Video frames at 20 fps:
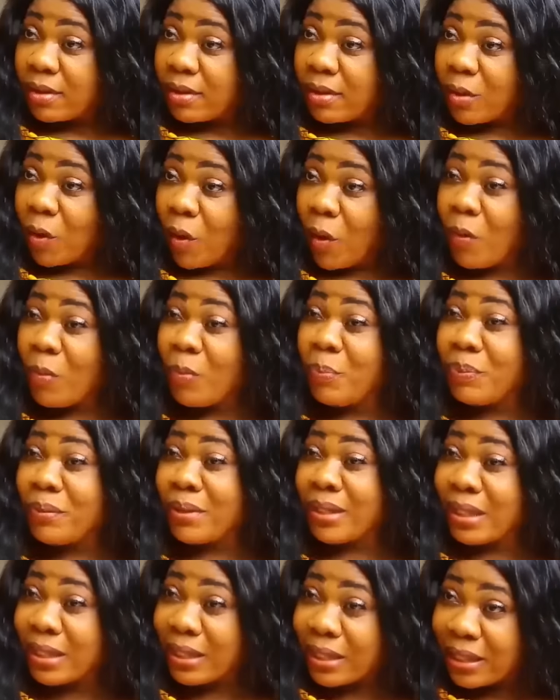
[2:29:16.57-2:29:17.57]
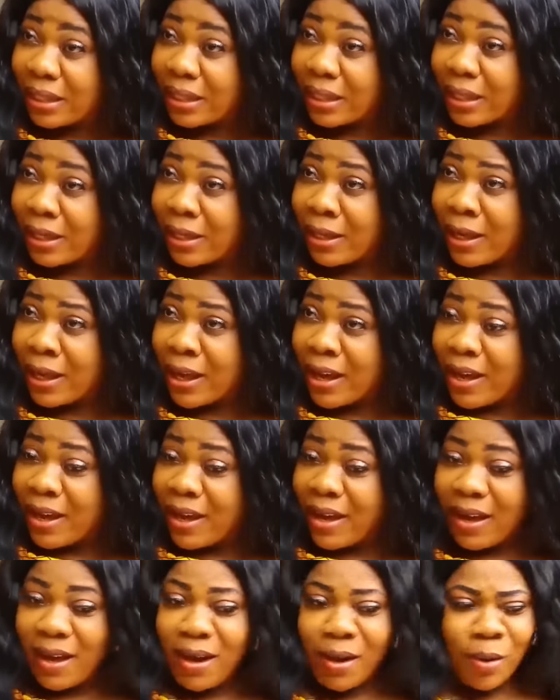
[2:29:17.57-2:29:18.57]
Obi.
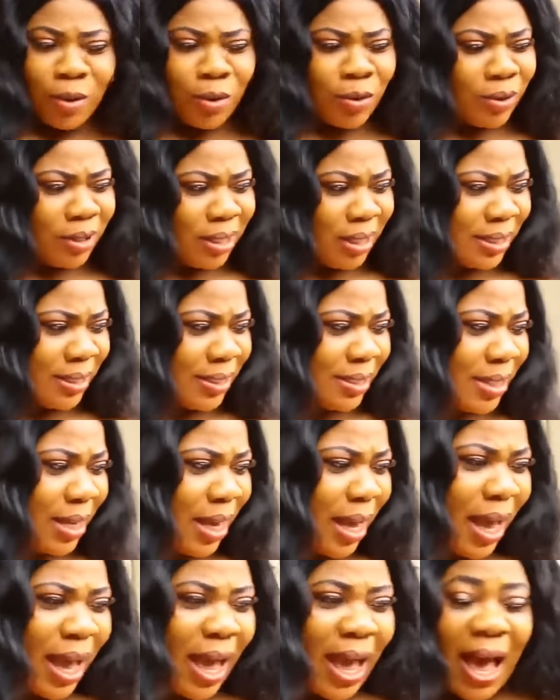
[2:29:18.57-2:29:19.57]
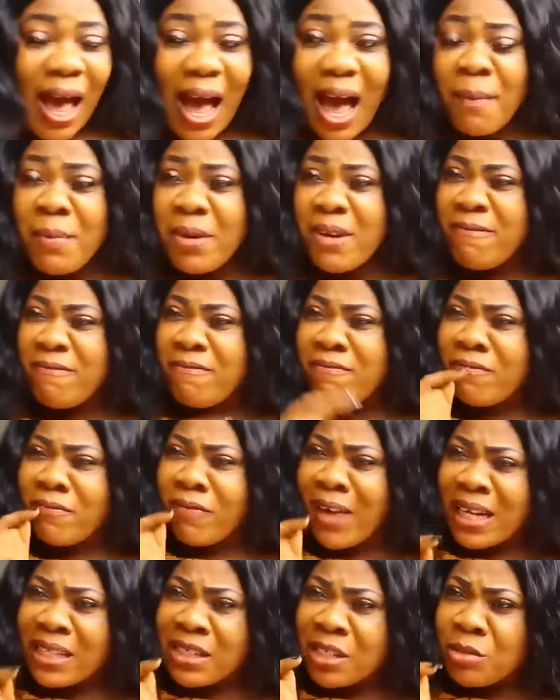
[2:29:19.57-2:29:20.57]
Goodness. I've been
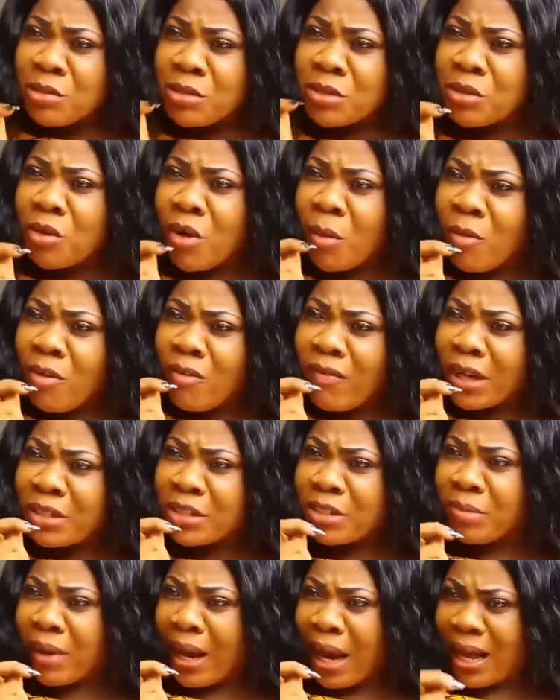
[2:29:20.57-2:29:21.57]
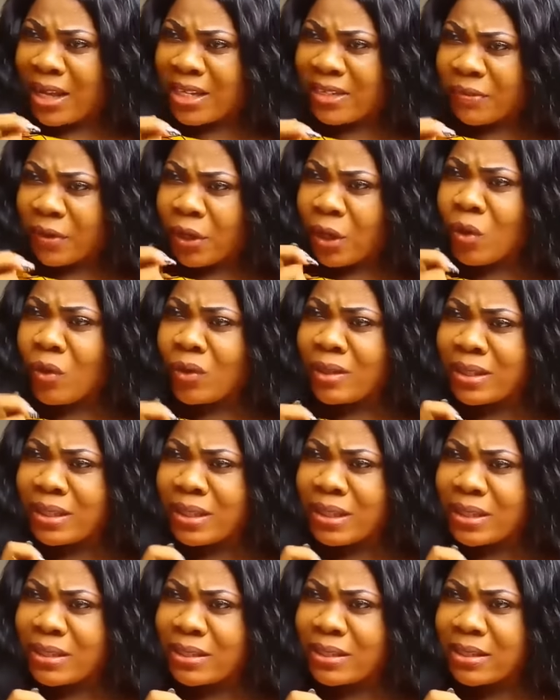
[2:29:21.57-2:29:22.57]
inviting you to come over to my house for your
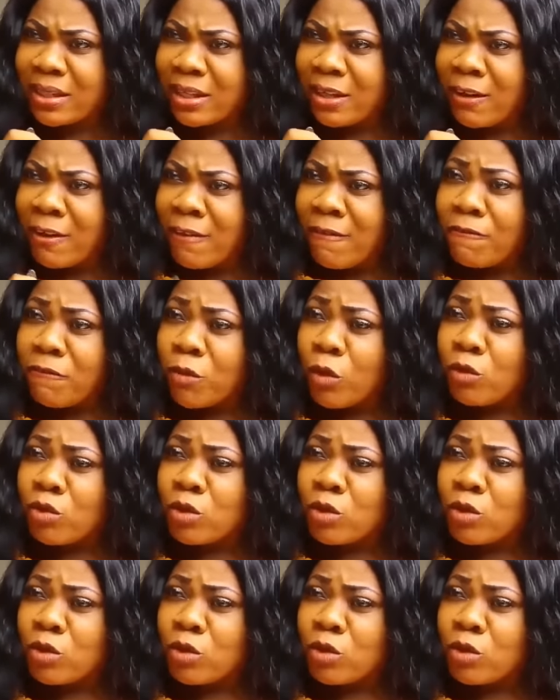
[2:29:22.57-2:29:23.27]
holidays for